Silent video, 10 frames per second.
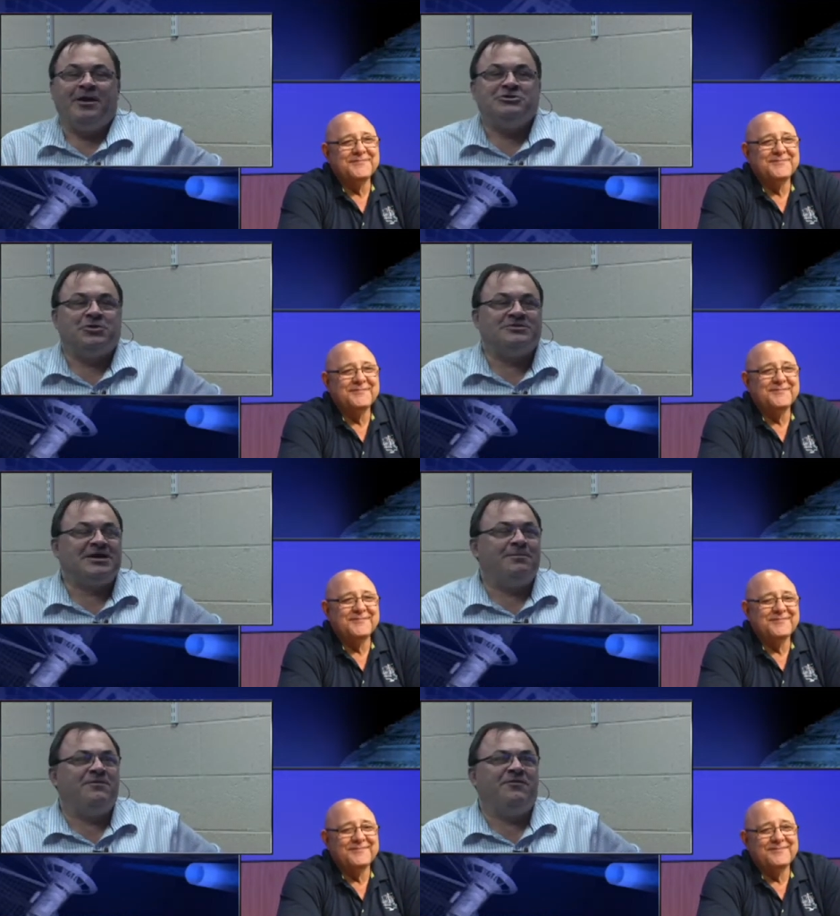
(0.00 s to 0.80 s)
Speaker 1: so it's going
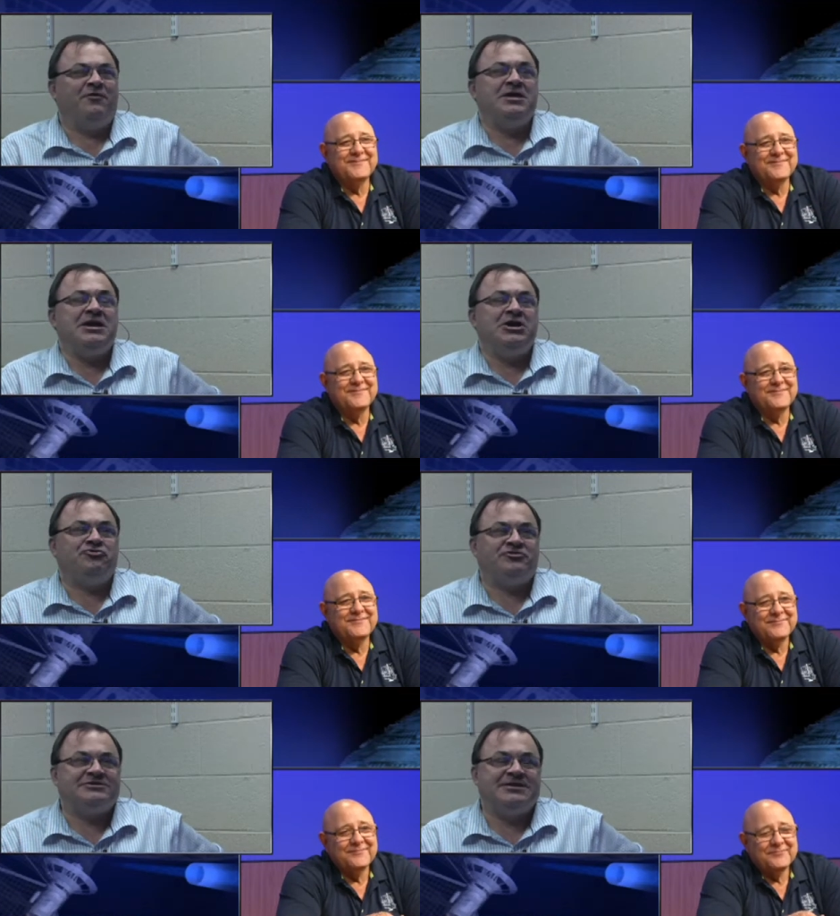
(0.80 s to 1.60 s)
to be very
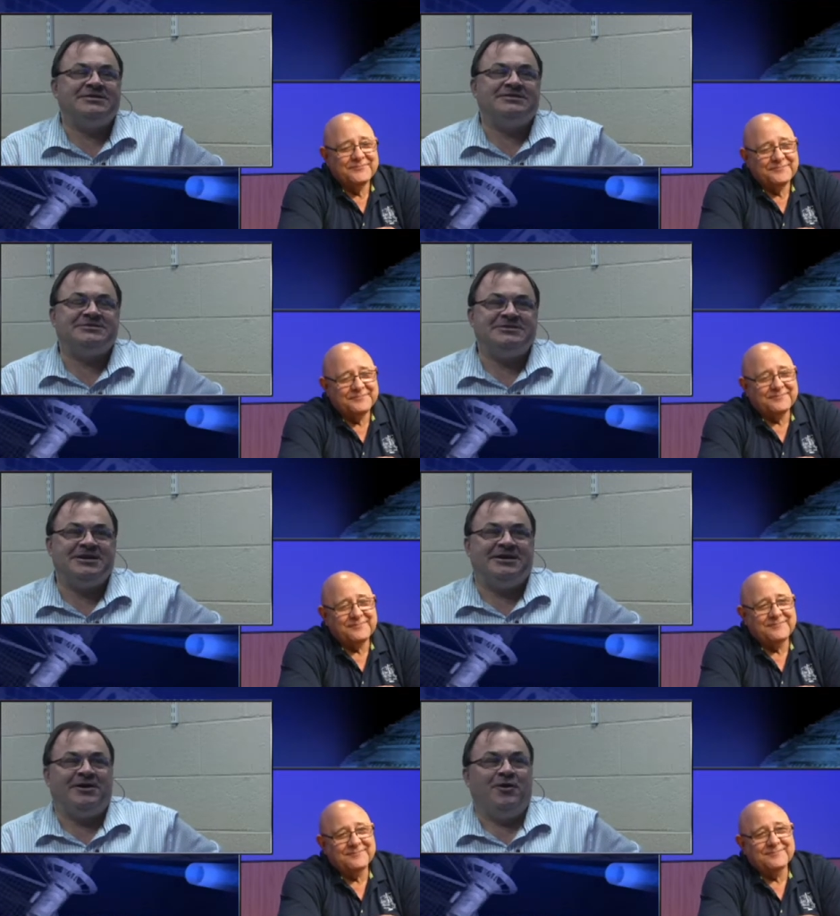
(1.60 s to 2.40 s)
interesting to
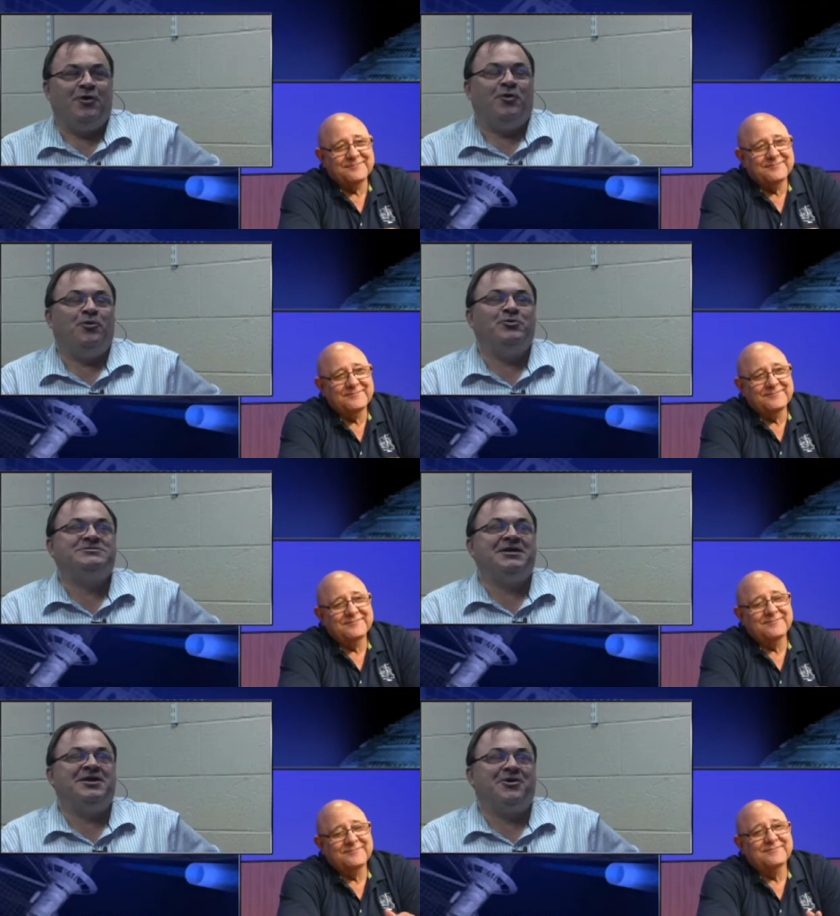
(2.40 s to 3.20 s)
see who's
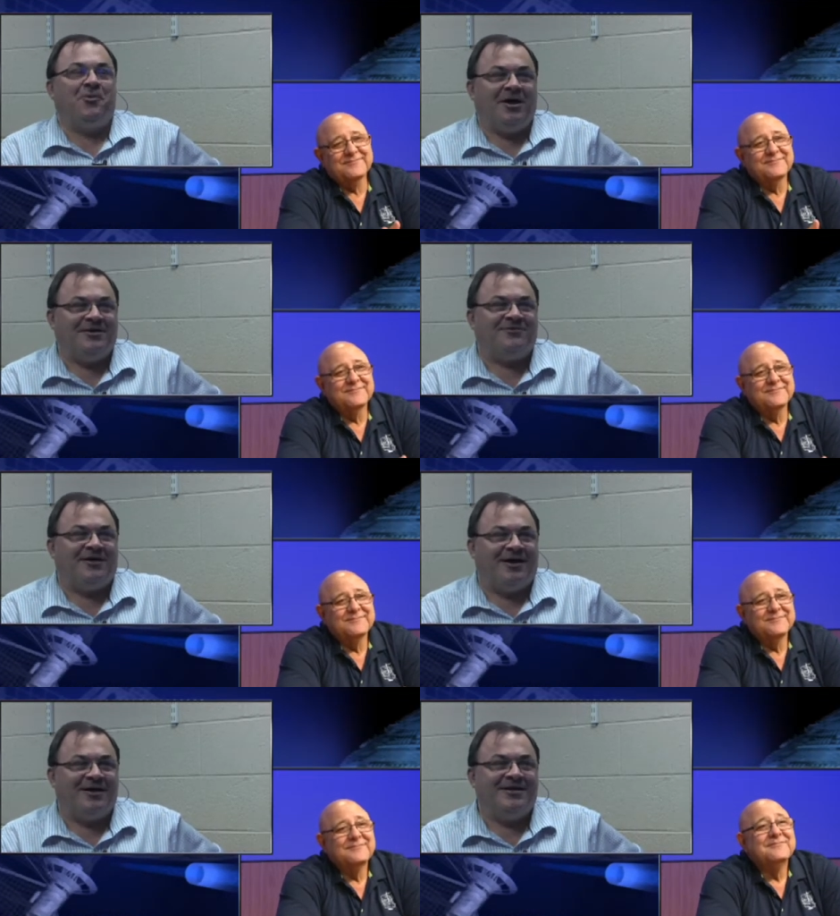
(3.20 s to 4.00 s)
going to
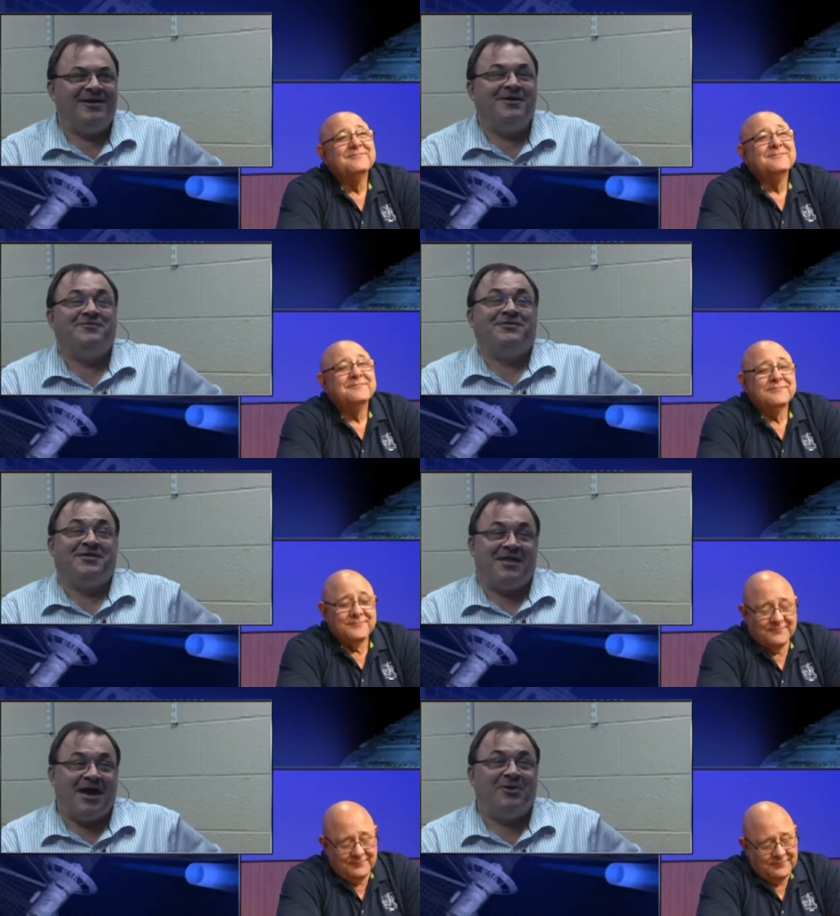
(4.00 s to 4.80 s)
qualify for
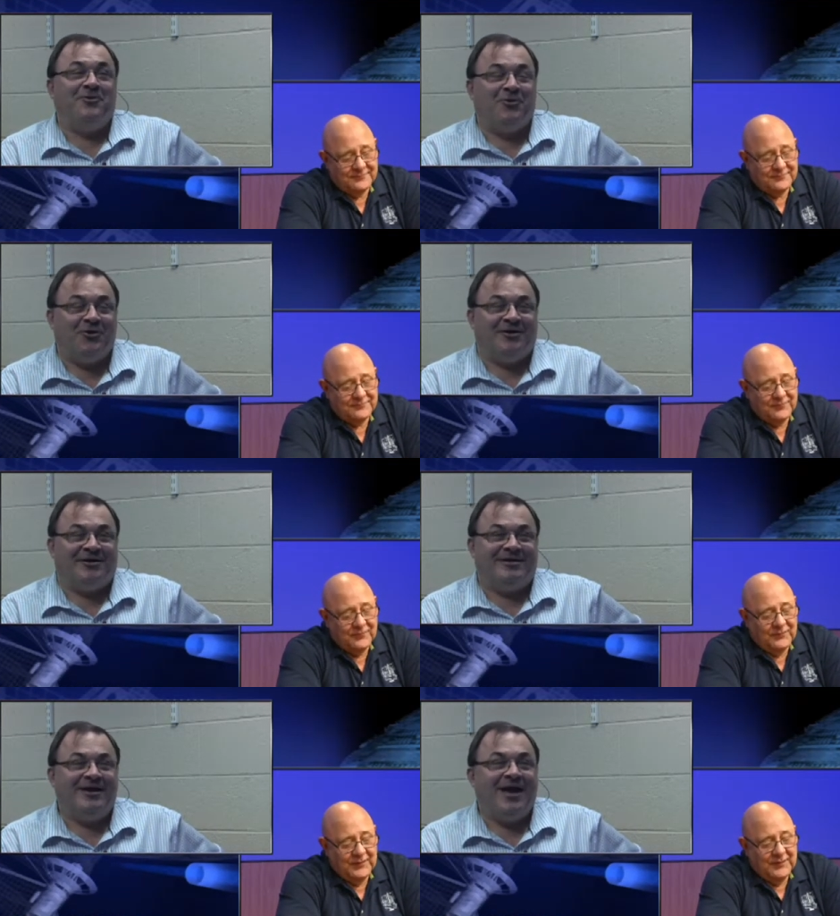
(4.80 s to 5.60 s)
that
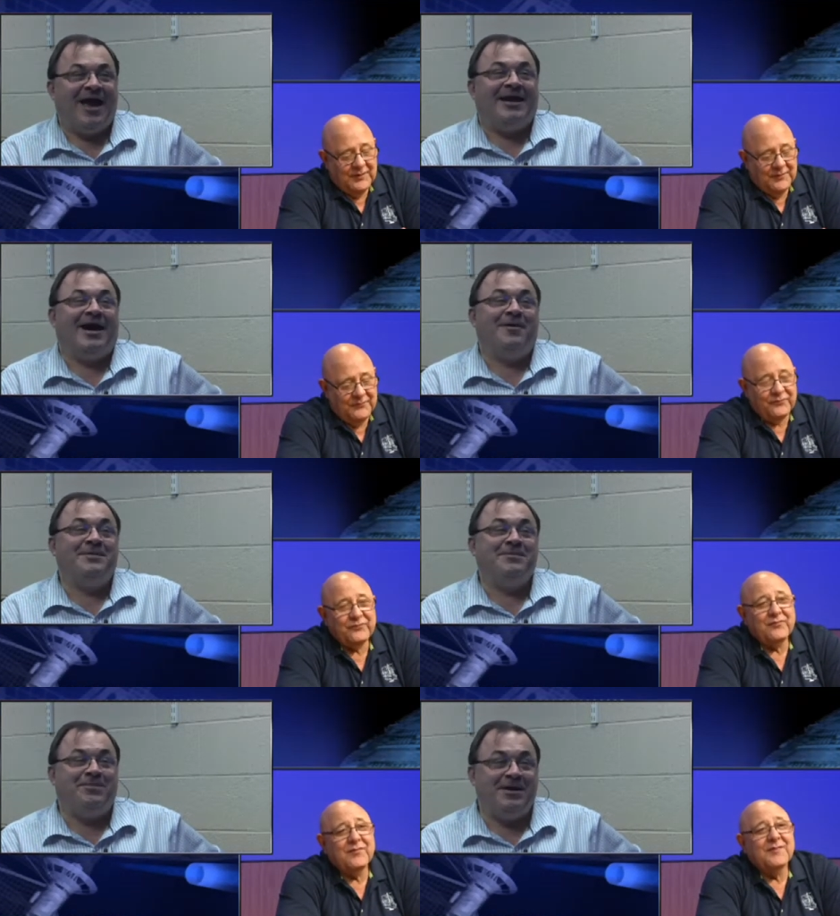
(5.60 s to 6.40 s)
award and how
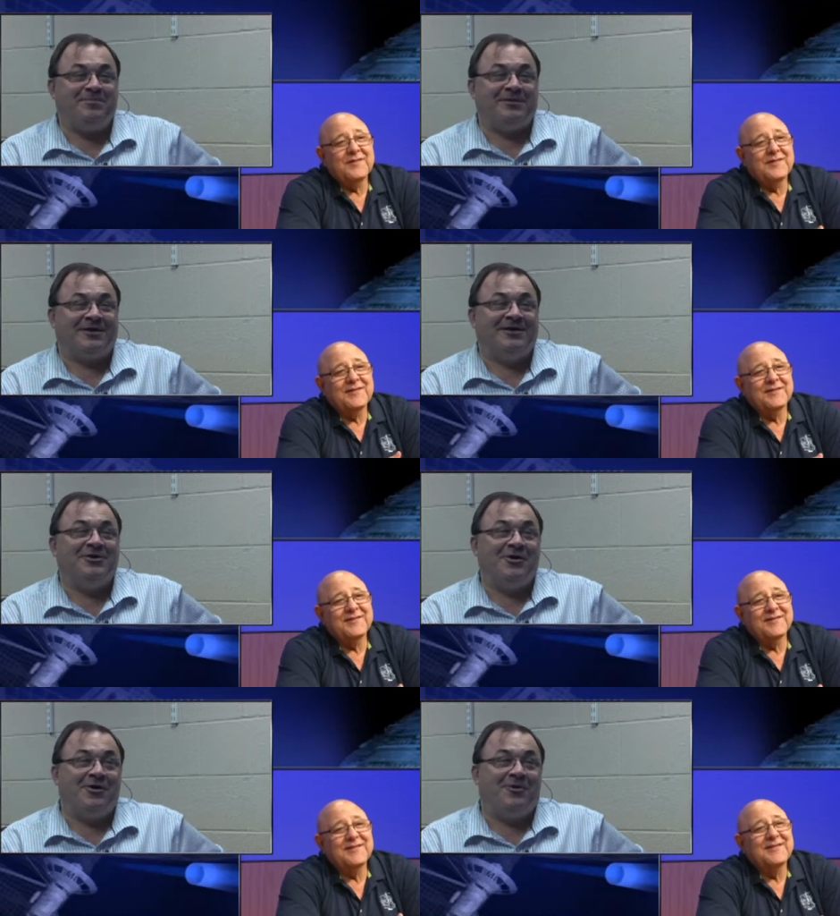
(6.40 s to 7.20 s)
many people are going to
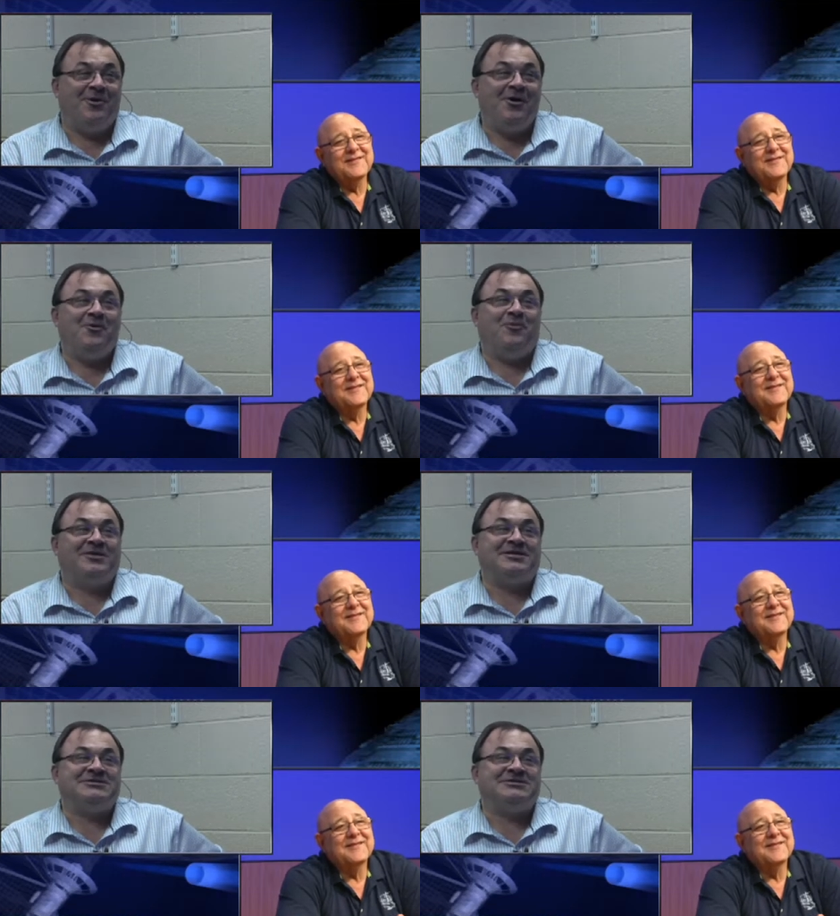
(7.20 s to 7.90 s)
know what the